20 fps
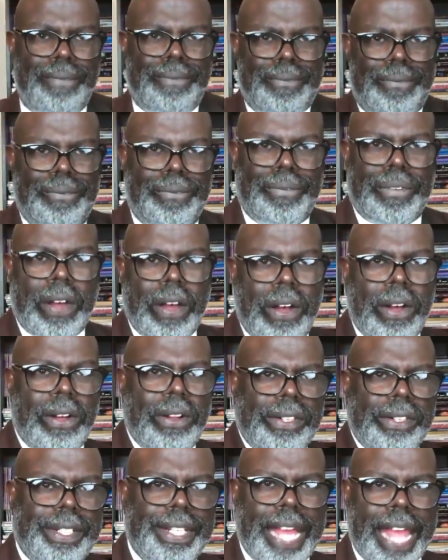
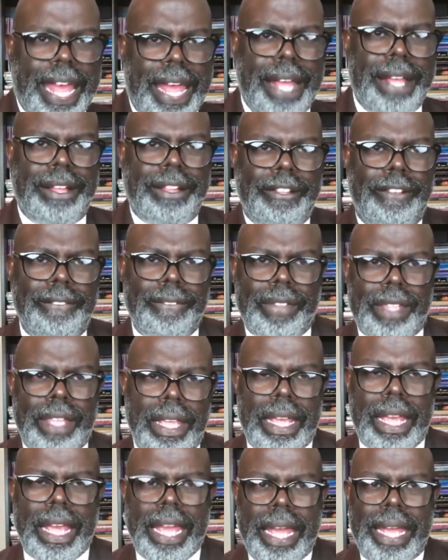fall down
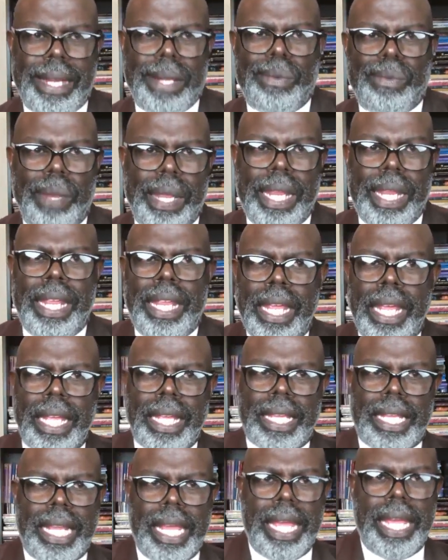and we
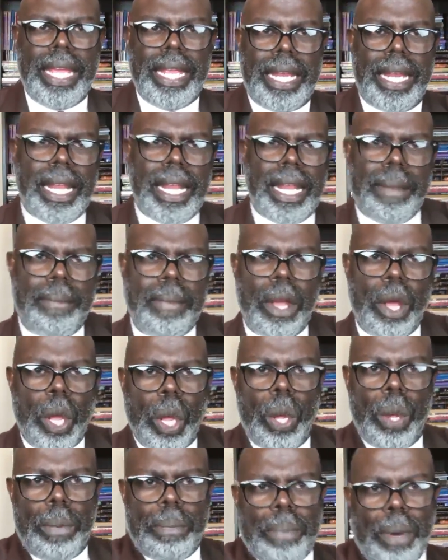get up.
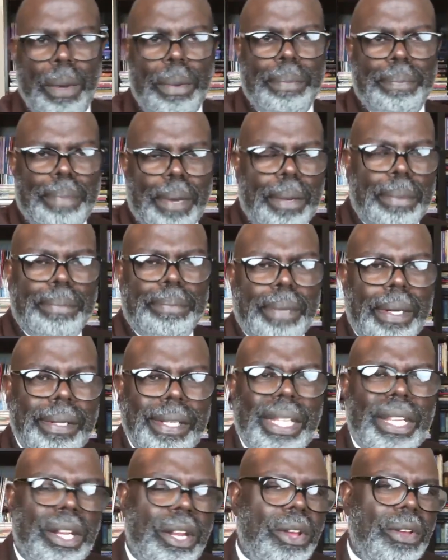Boom, boom, boom.
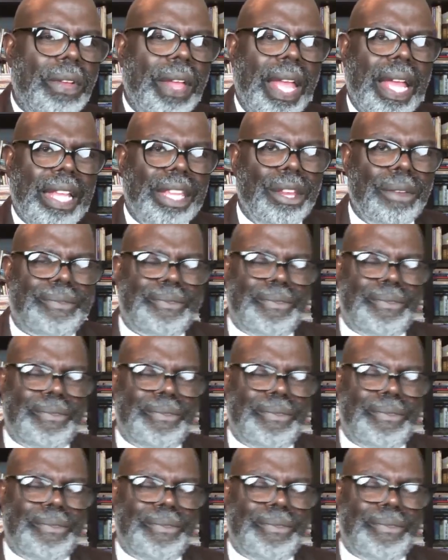You know, you